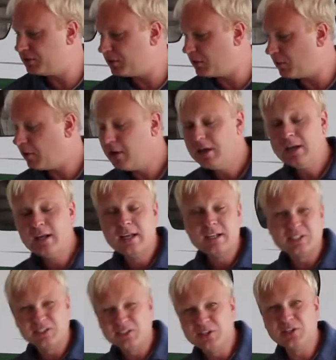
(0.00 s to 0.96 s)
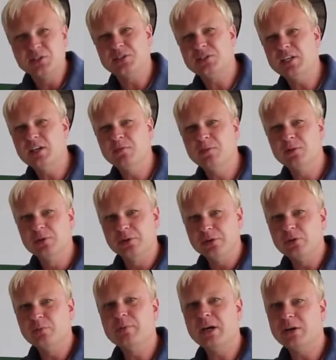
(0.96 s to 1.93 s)
So it's a little safer, a
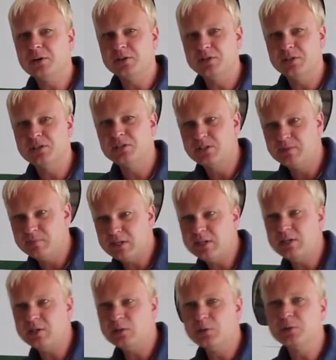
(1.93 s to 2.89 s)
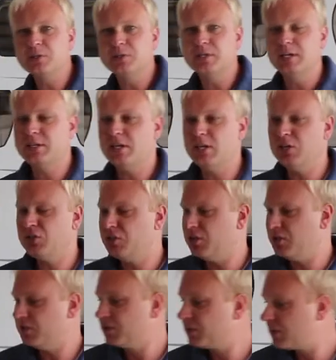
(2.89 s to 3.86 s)
little better system than the older
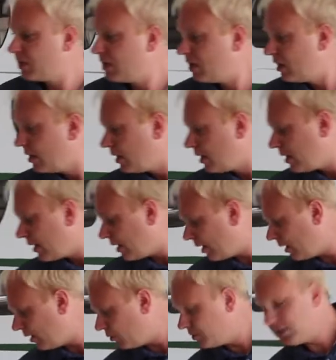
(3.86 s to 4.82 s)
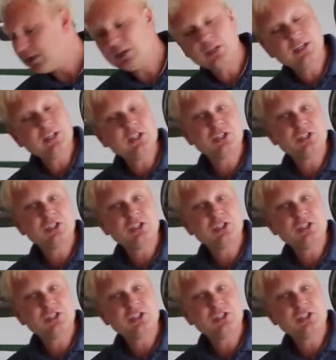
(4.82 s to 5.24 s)
Citations. It was a clean